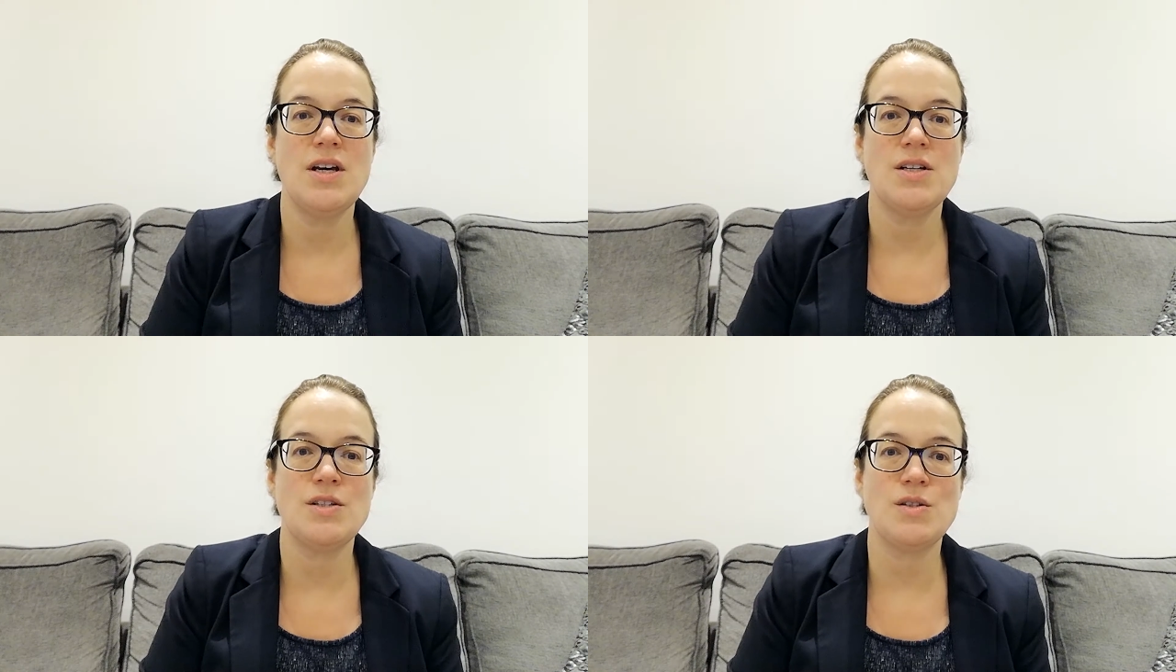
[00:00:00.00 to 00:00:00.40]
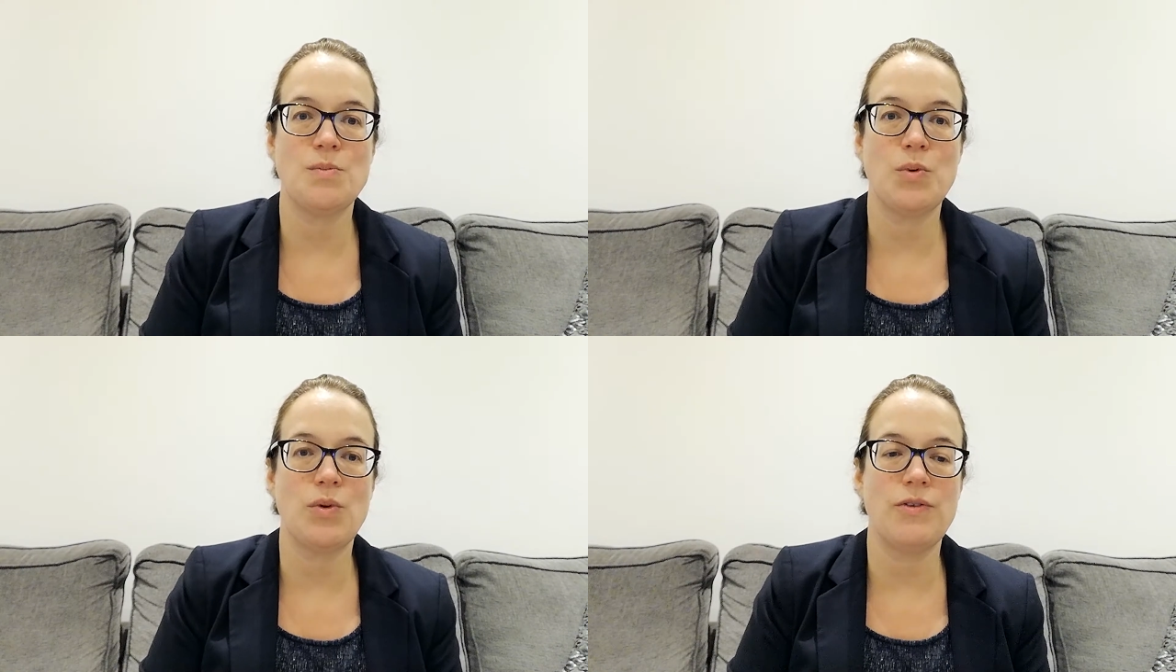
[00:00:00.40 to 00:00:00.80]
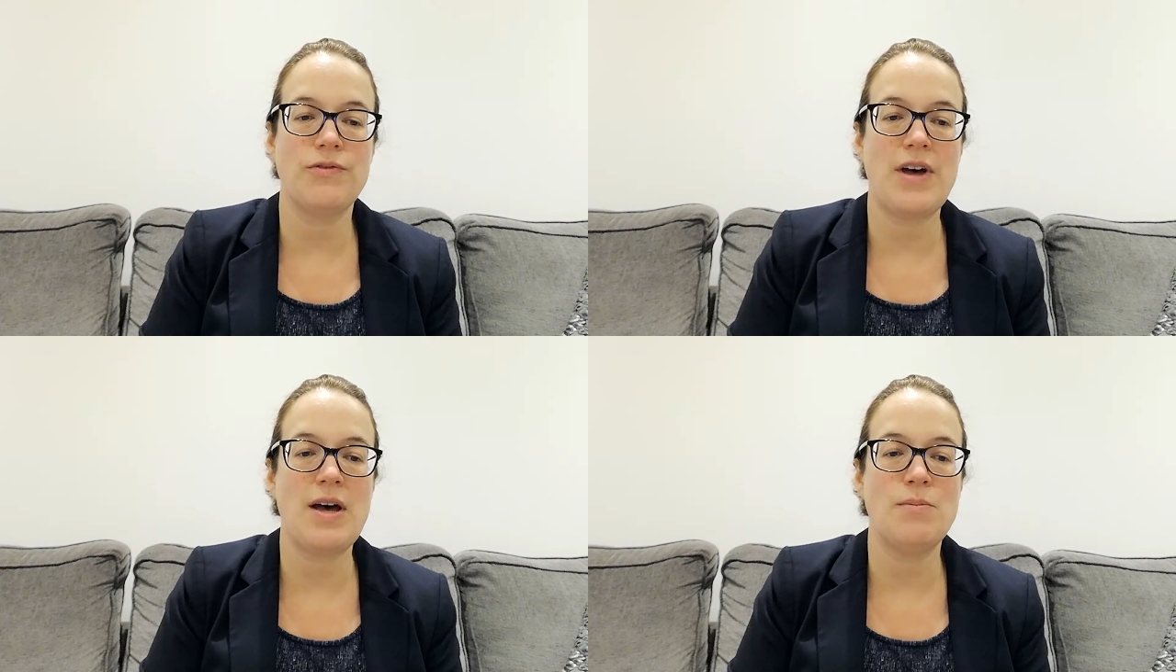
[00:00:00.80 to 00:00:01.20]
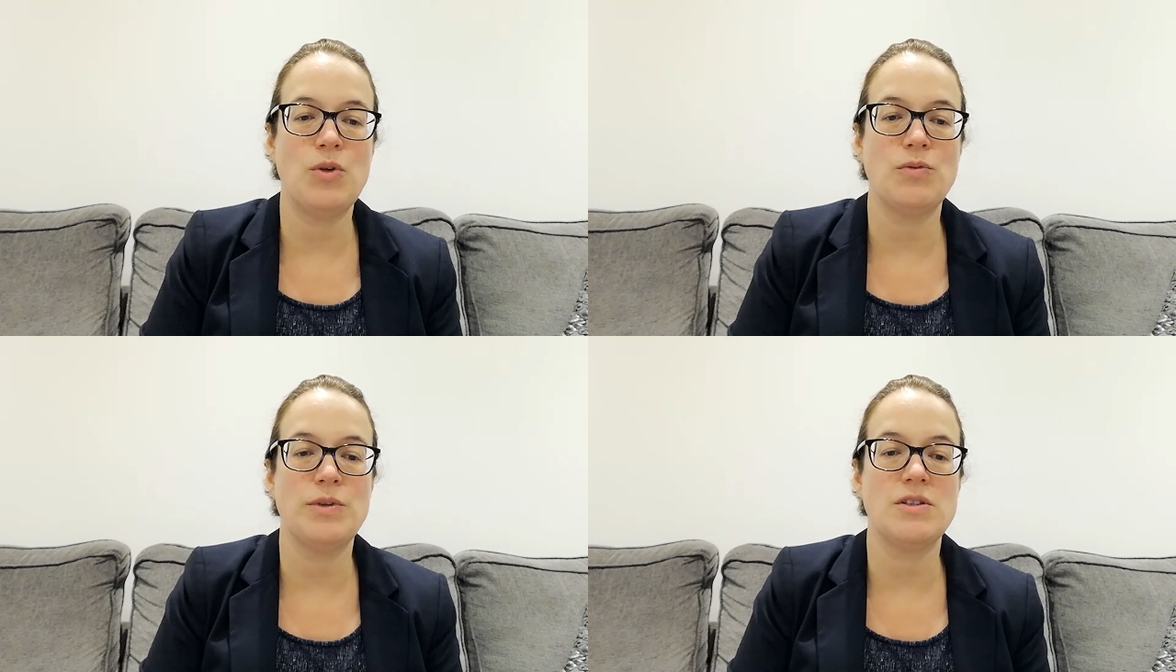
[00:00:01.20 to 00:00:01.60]
to support the fair
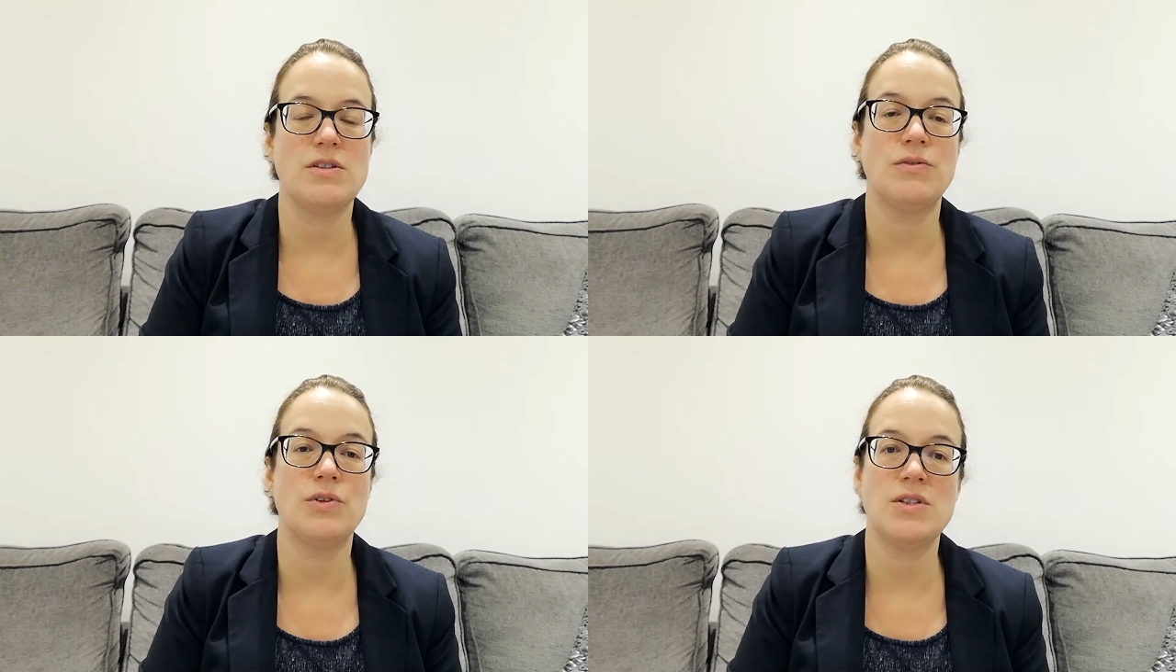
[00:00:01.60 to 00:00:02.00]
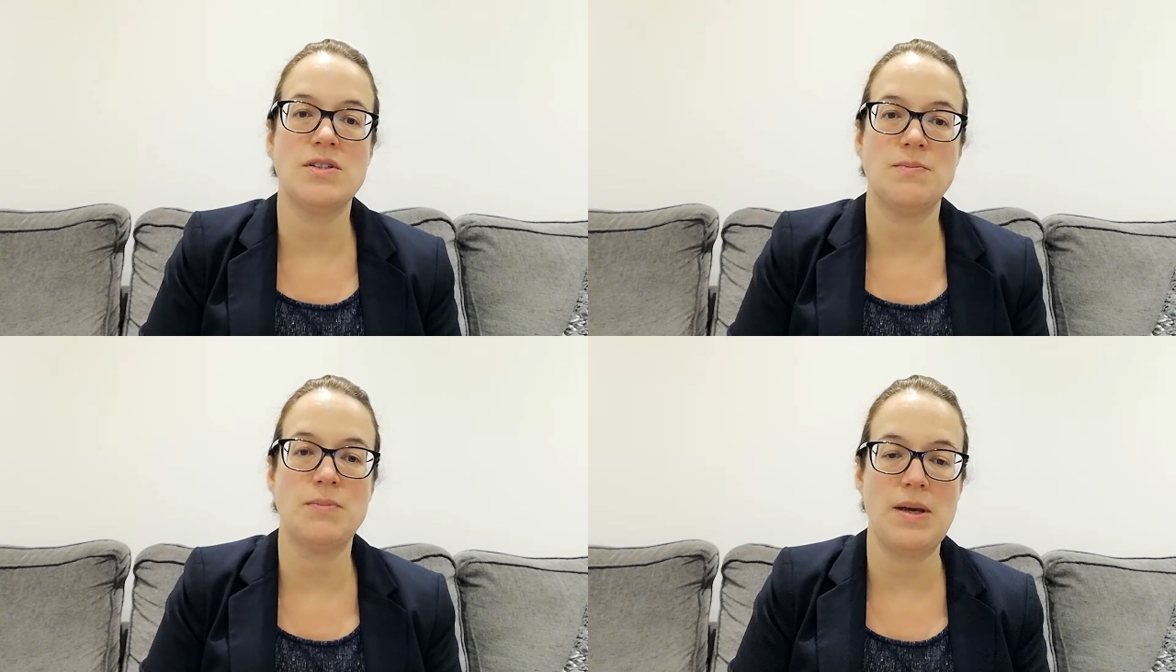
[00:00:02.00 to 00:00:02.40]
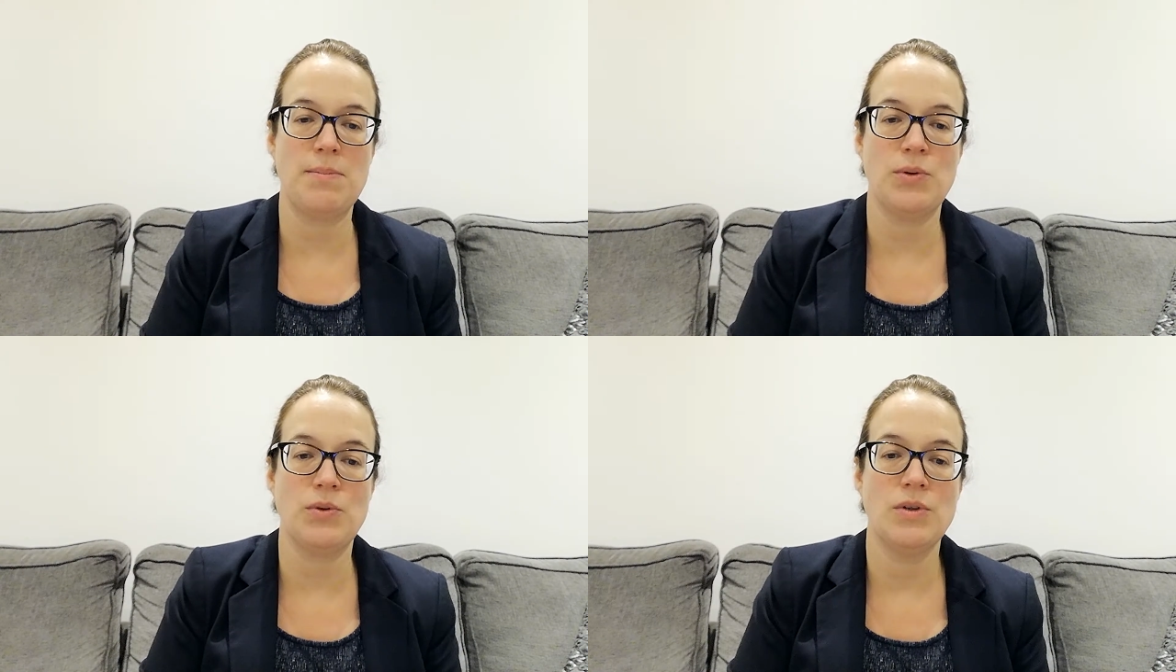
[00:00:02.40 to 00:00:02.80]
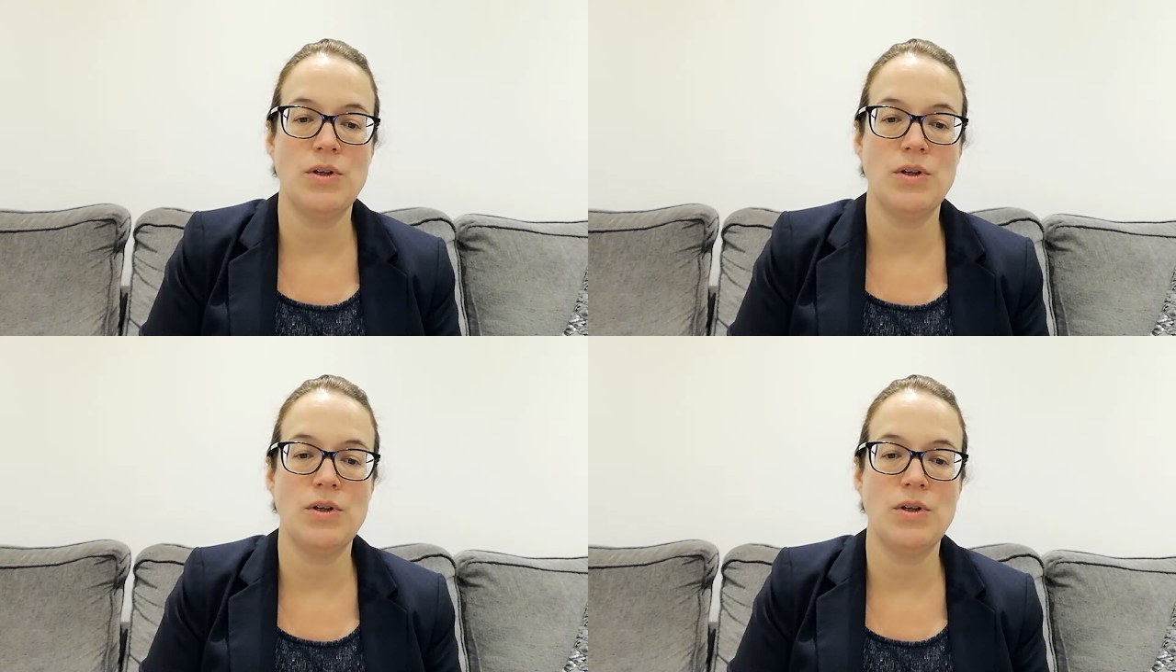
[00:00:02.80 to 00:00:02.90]
movement of goods and people,